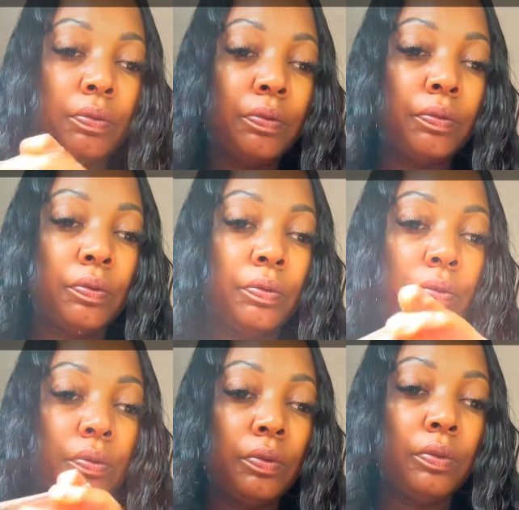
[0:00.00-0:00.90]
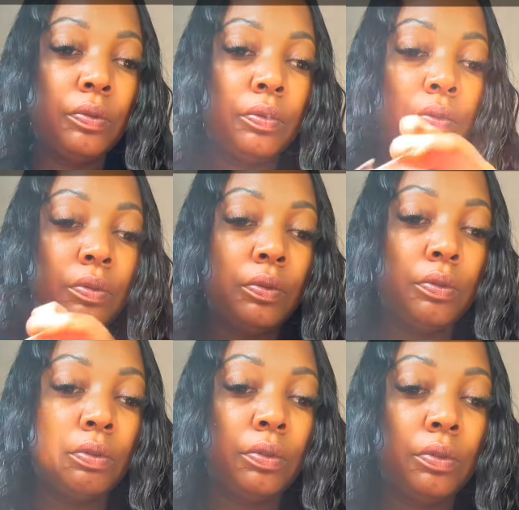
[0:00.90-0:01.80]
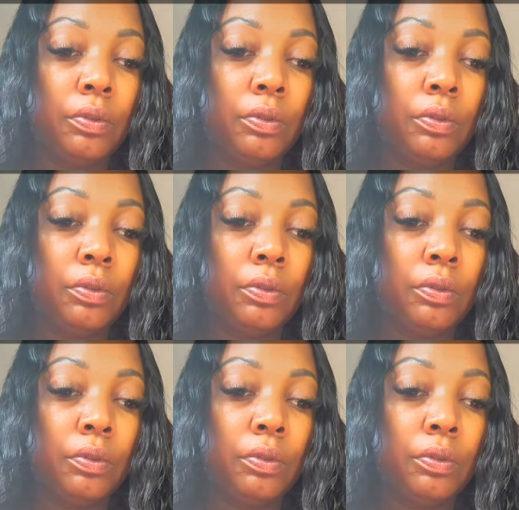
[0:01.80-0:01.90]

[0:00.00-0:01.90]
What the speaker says: Nothing is said.